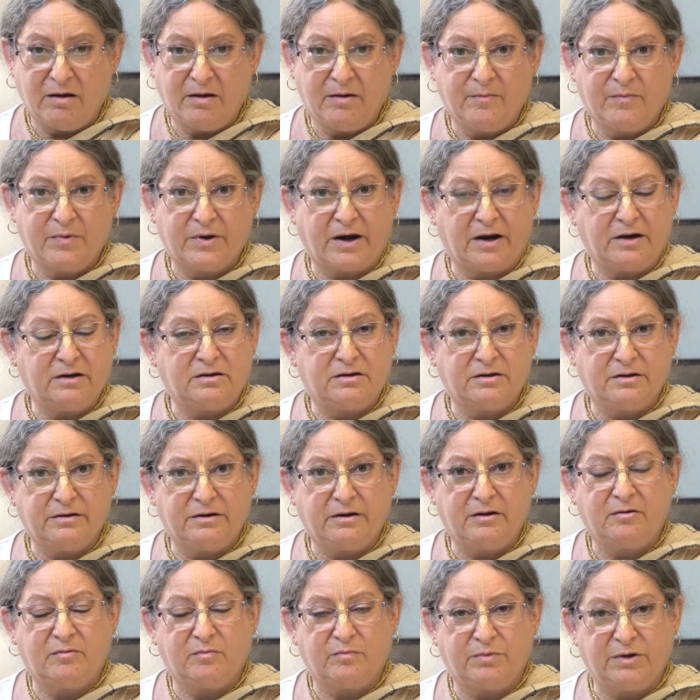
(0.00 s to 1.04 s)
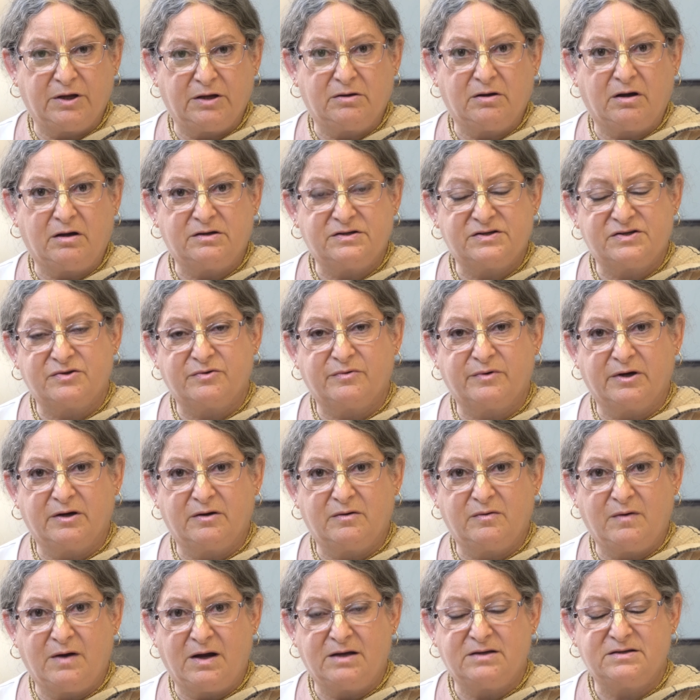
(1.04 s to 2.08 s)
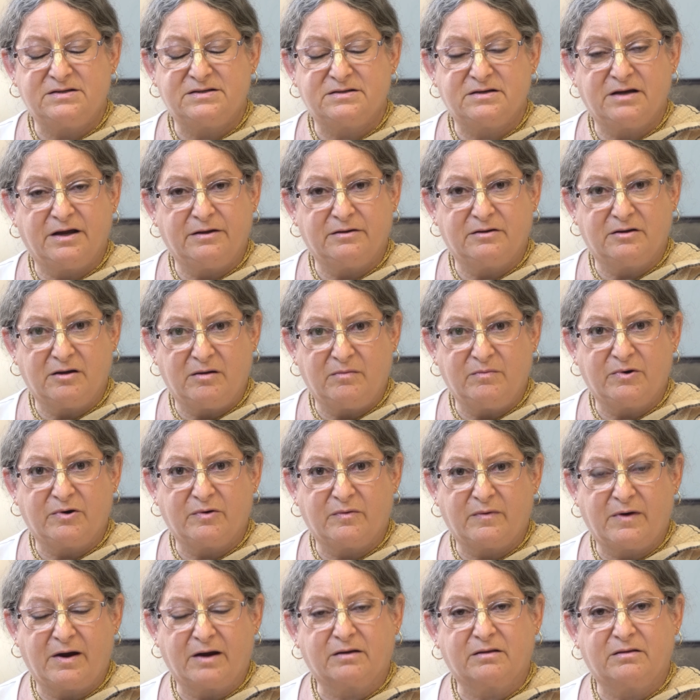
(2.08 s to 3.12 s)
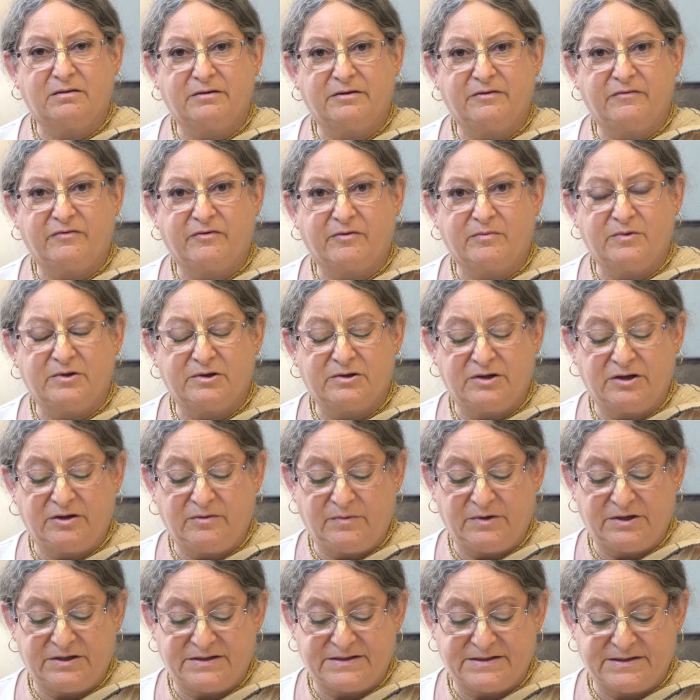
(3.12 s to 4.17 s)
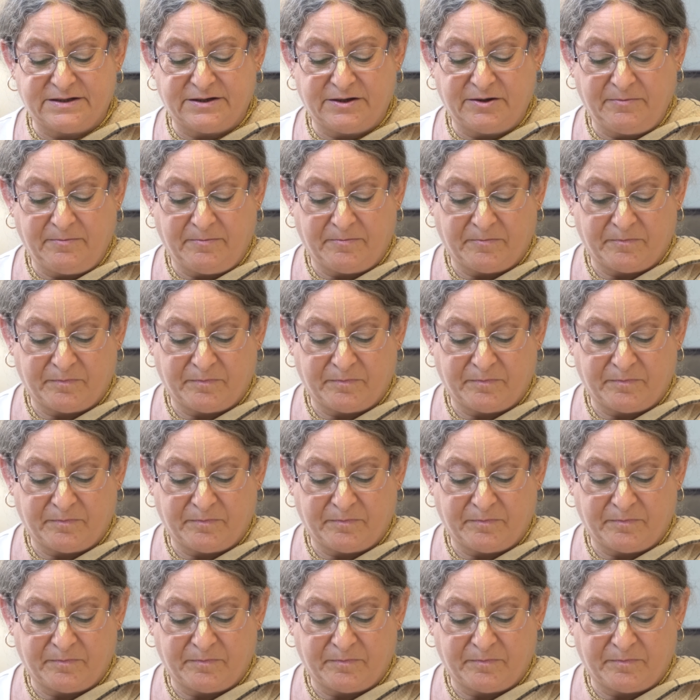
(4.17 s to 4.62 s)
but I did it because the request had come directly from the GBC.